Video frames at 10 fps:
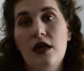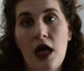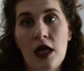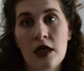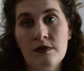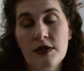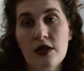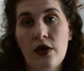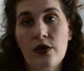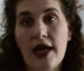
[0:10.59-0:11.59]

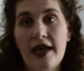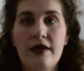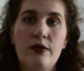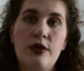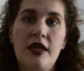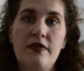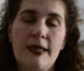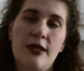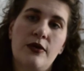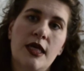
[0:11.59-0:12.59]
what I've
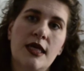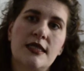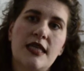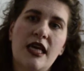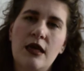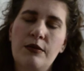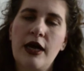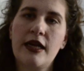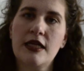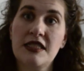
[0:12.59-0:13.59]
been doing is taking
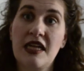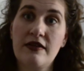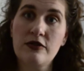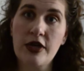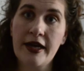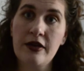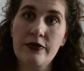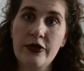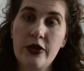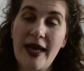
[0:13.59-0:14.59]
products that I've tried
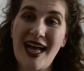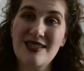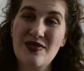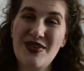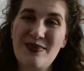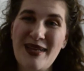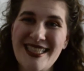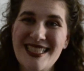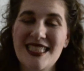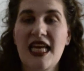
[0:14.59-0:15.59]
over the past few
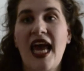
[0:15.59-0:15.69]
months